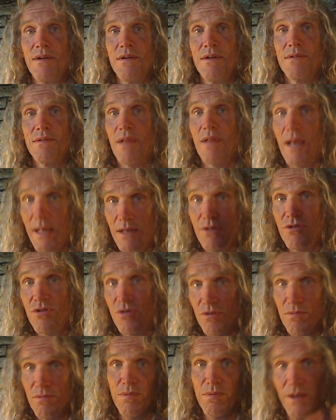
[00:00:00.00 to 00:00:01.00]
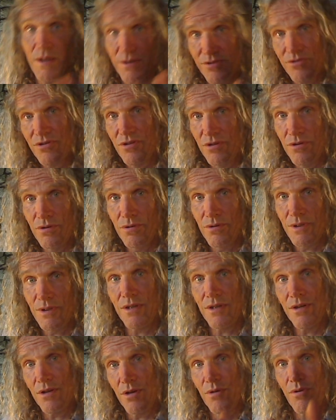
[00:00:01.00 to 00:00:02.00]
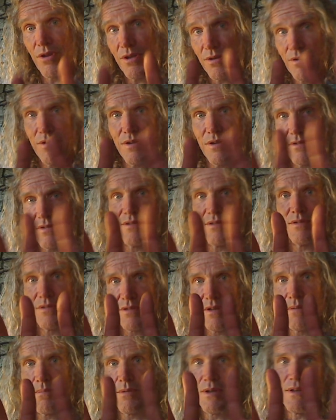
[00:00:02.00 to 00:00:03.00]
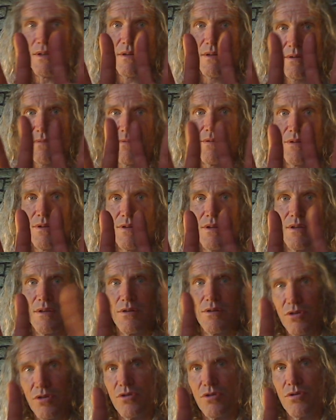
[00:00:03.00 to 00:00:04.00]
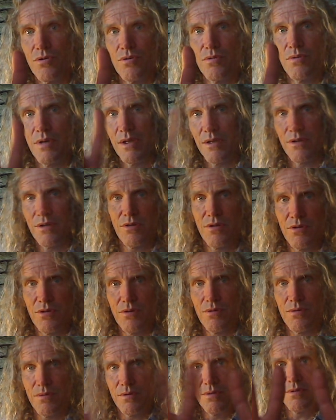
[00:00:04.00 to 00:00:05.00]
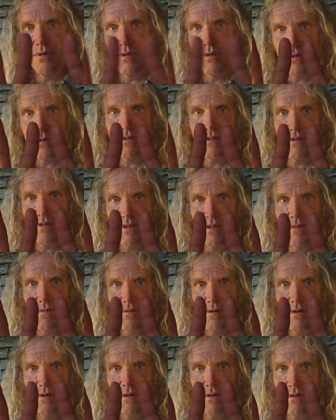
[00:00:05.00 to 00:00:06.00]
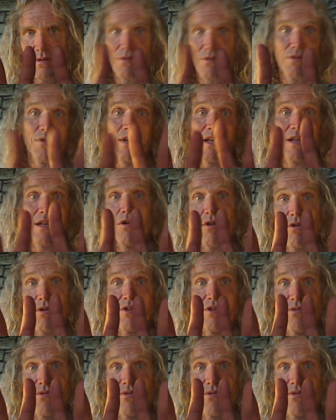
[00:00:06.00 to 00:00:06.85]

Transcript: like 2 plus 2, and you know that this is something different than 2 and 2, and this is different. So now you call this